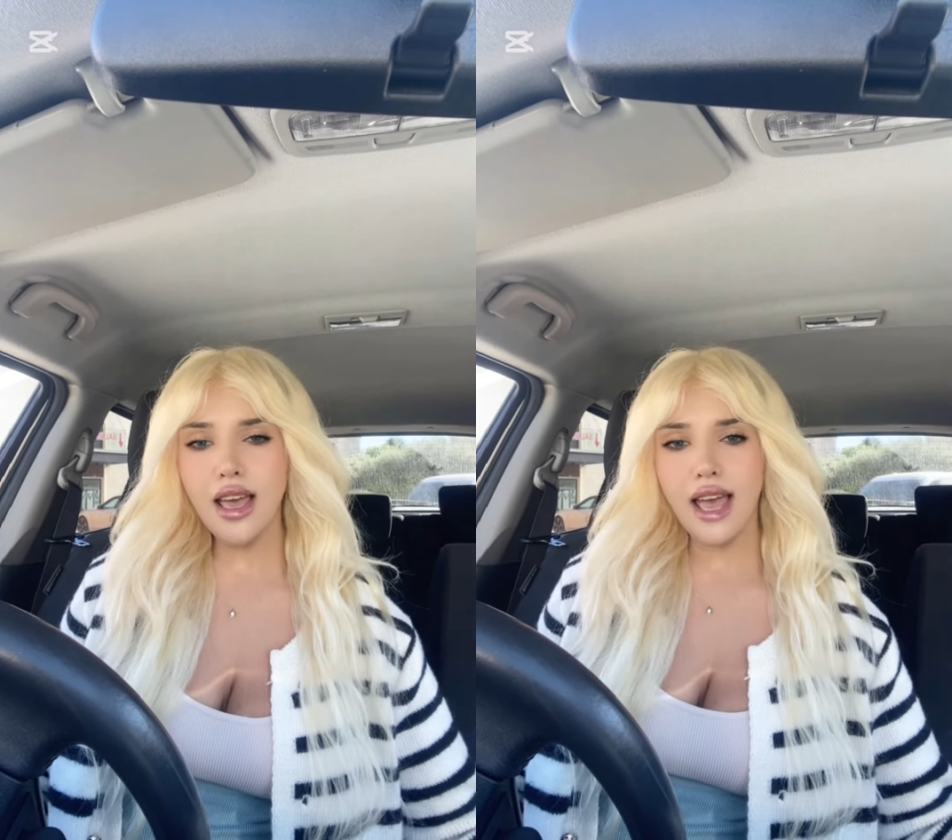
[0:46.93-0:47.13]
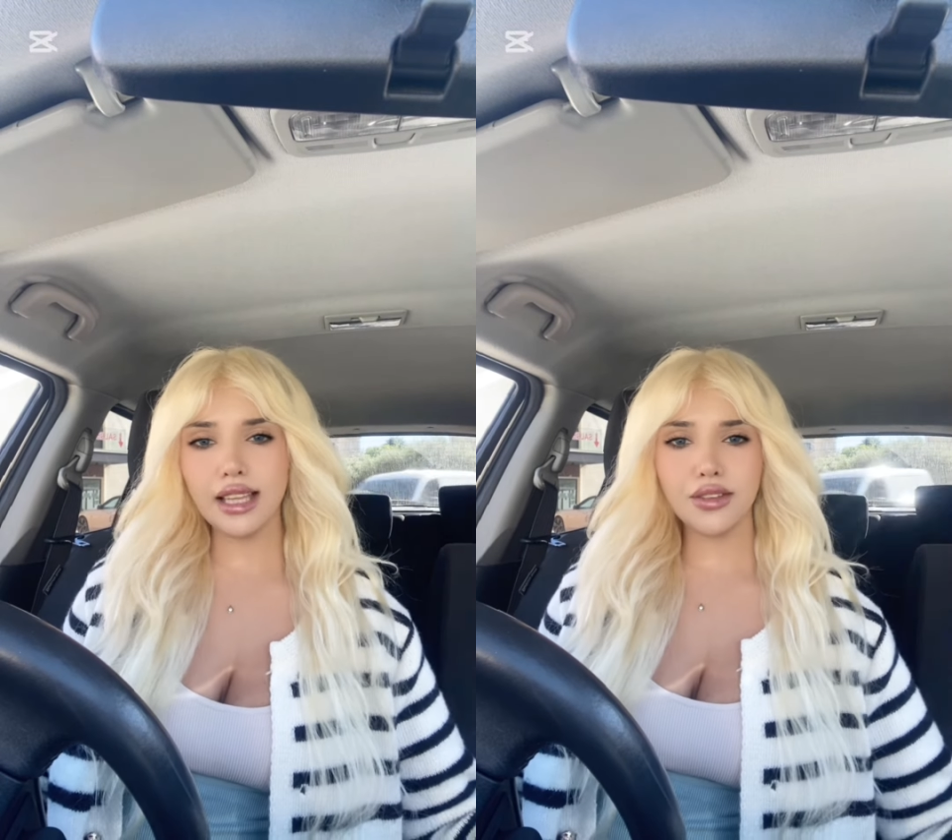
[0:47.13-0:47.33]

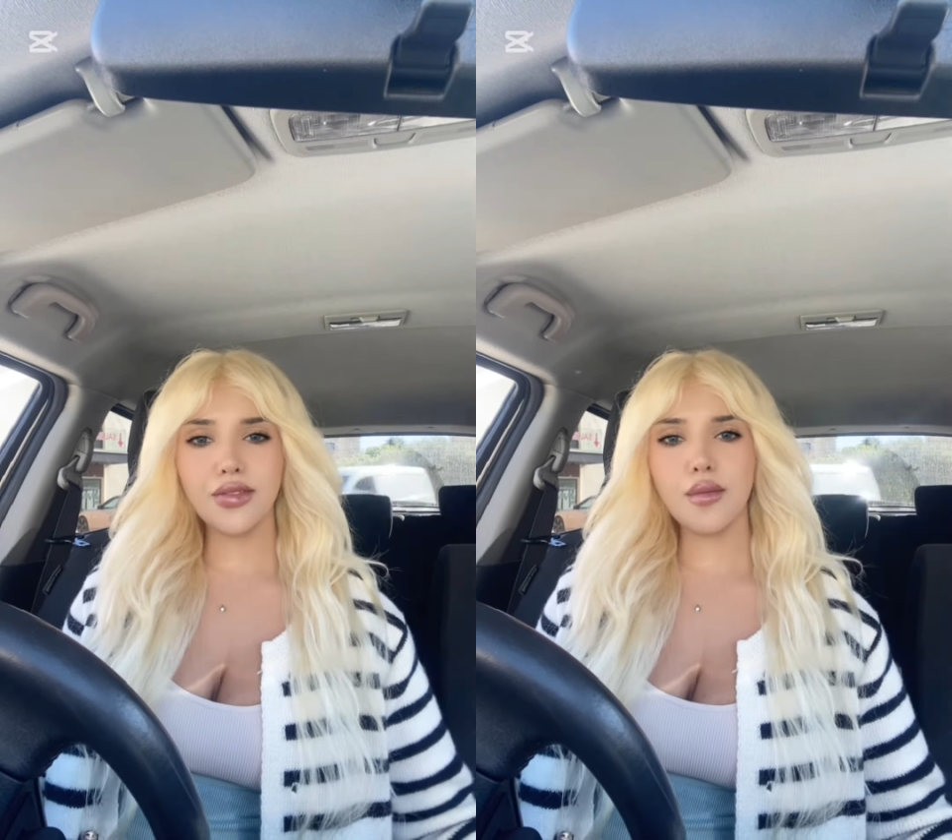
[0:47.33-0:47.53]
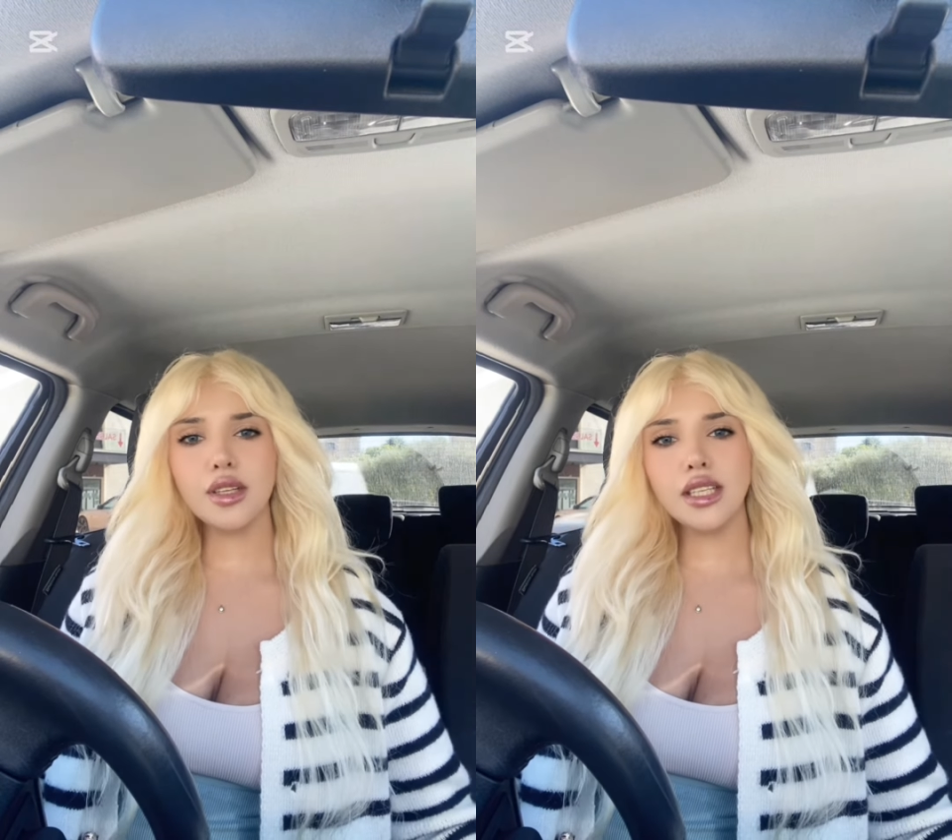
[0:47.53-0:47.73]
and the
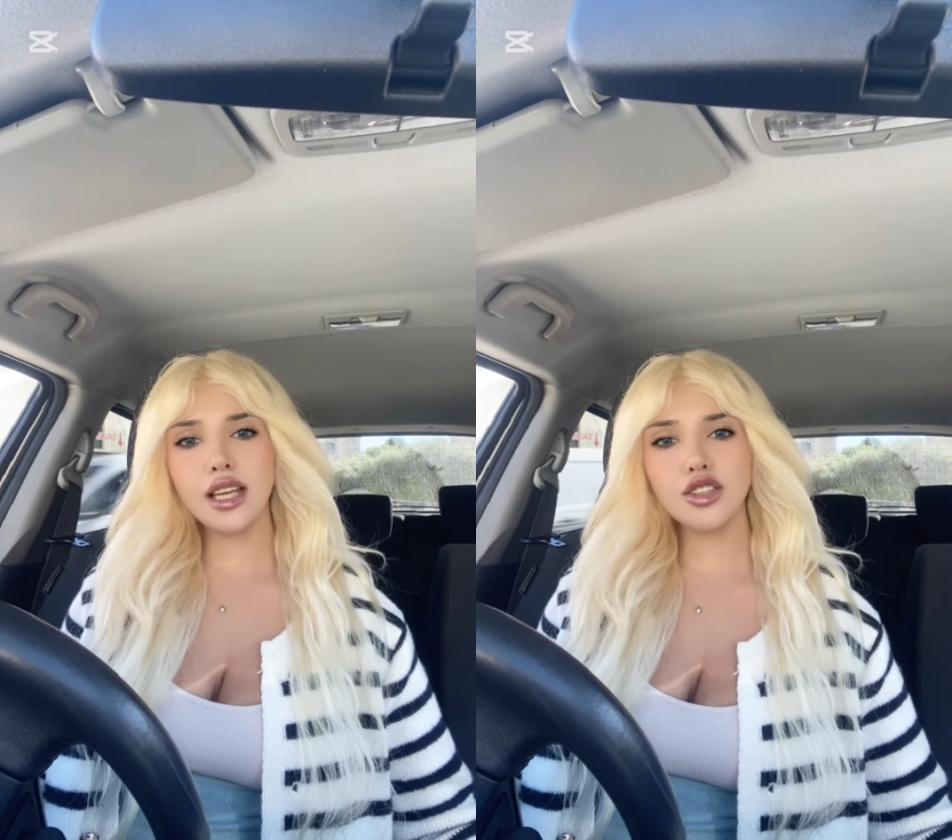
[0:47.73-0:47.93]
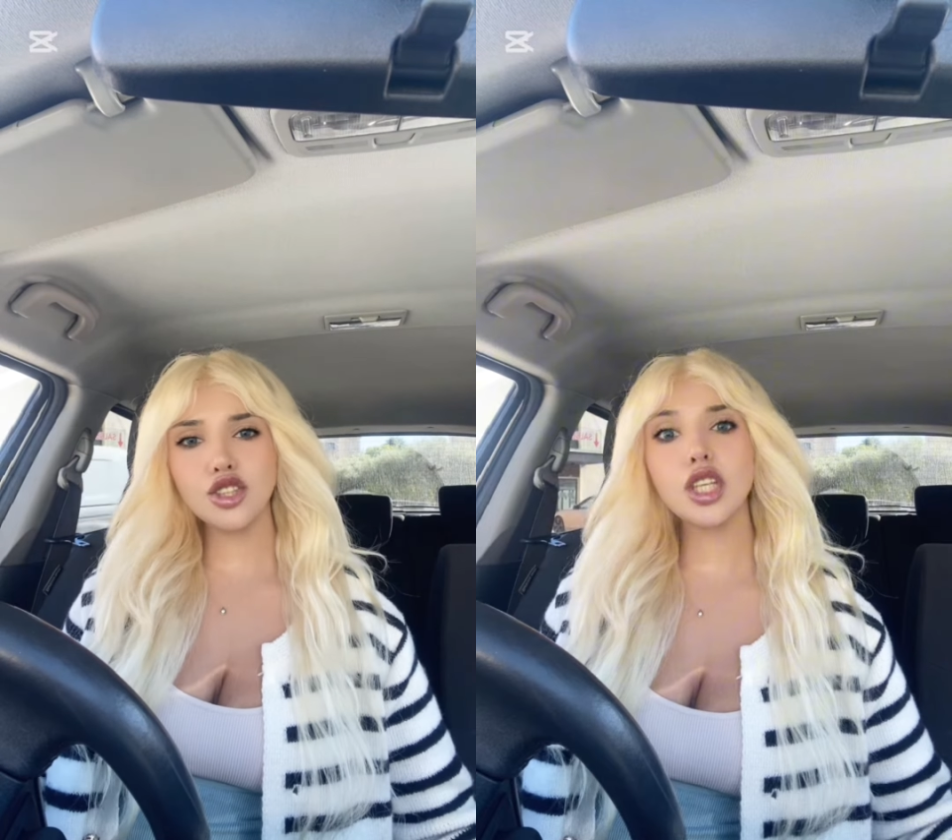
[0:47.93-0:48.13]
feminine
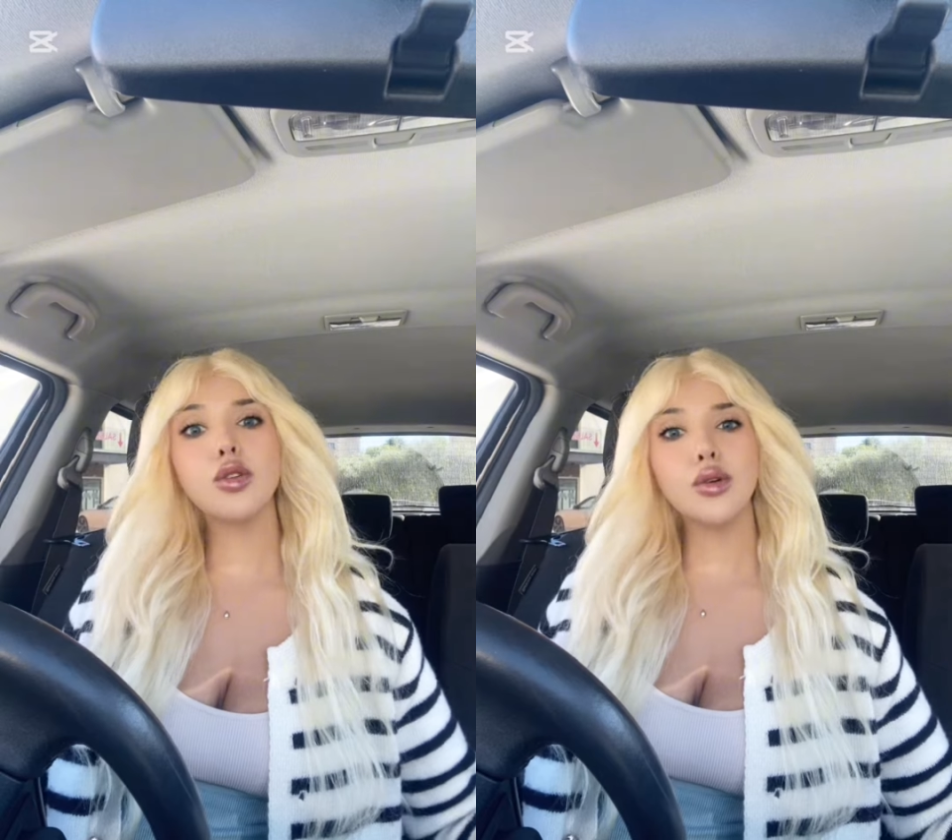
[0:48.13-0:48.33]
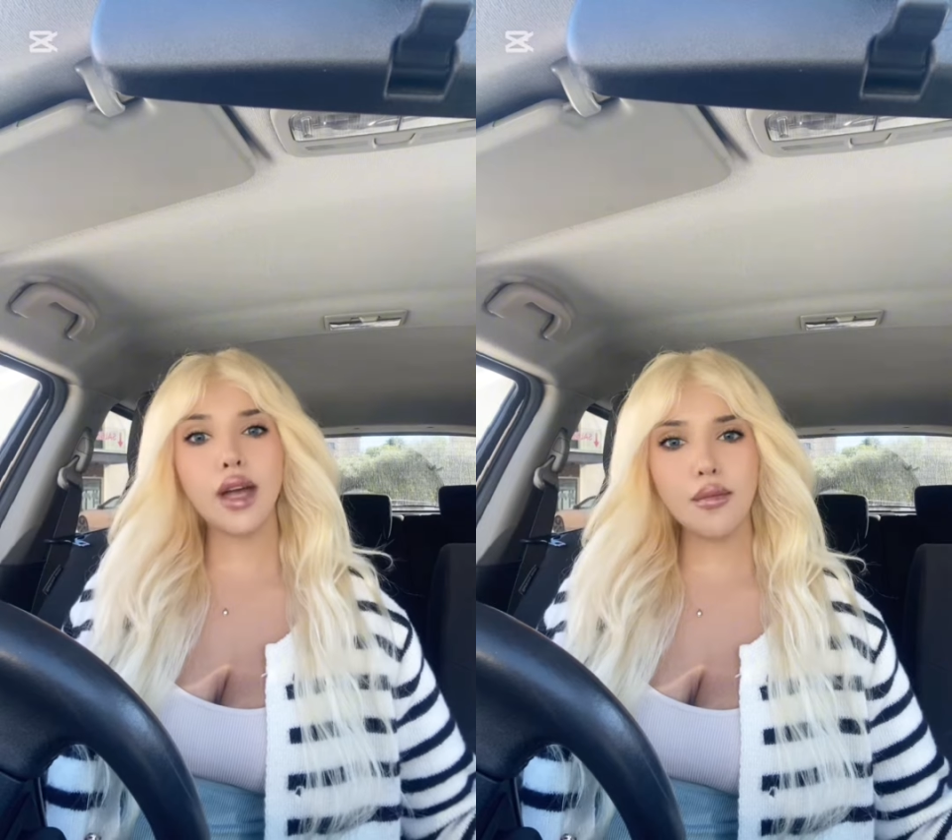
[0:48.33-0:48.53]
energy who